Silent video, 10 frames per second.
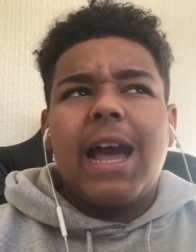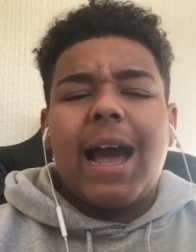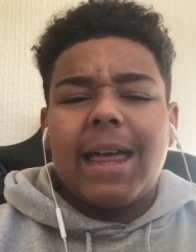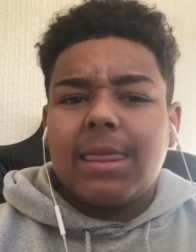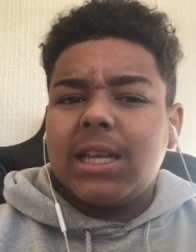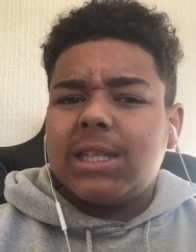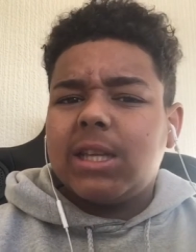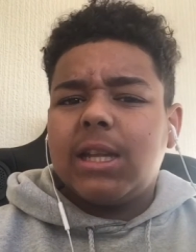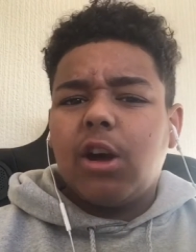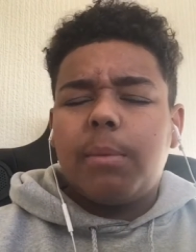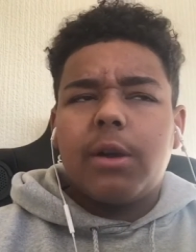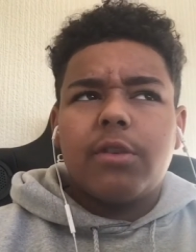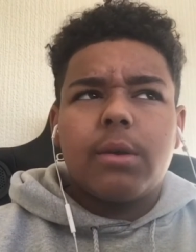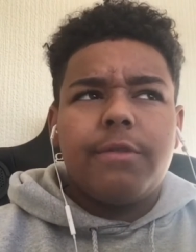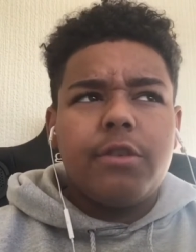and this is a little bit of
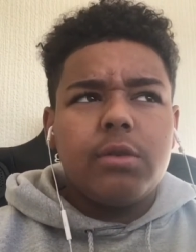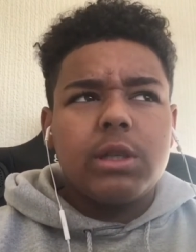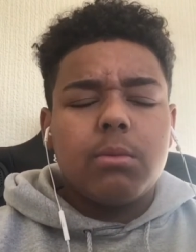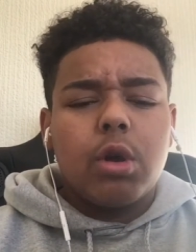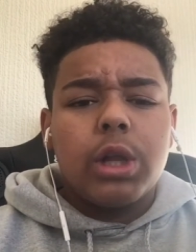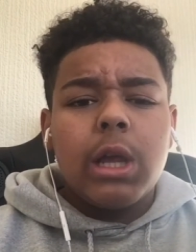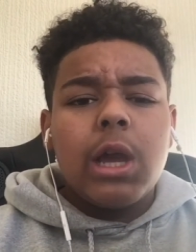a confusing one.